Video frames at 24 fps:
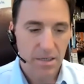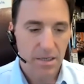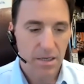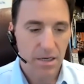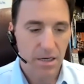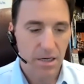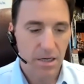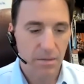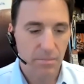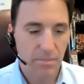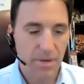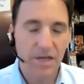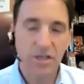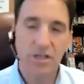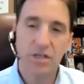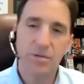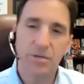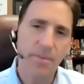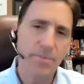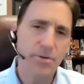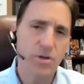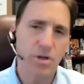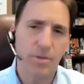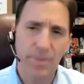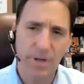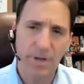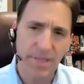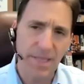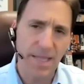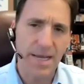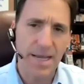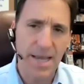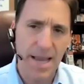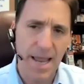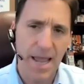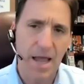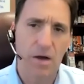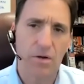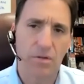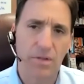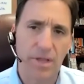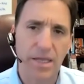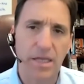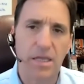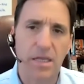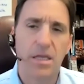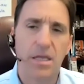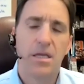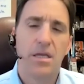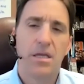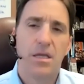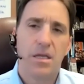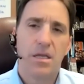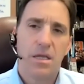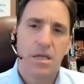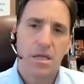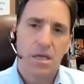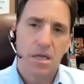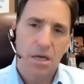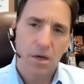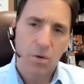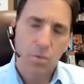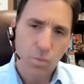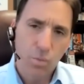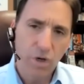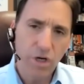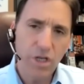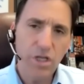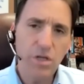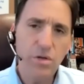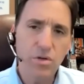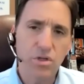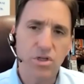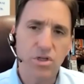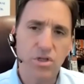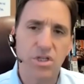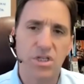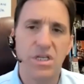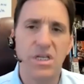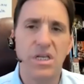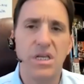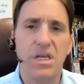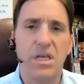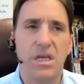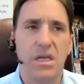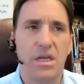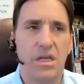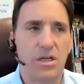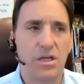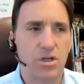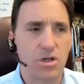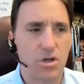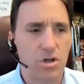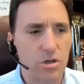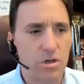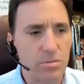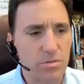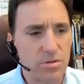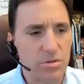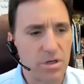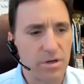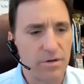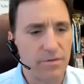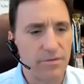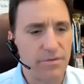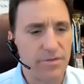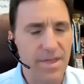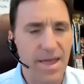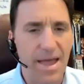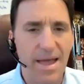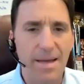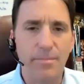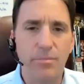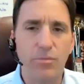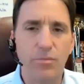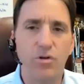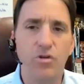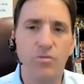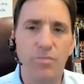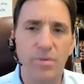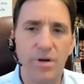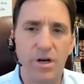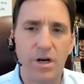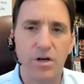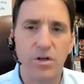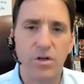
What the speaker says: Actually, maybe talk about that now. Like, what are you seeing in terms of that movement?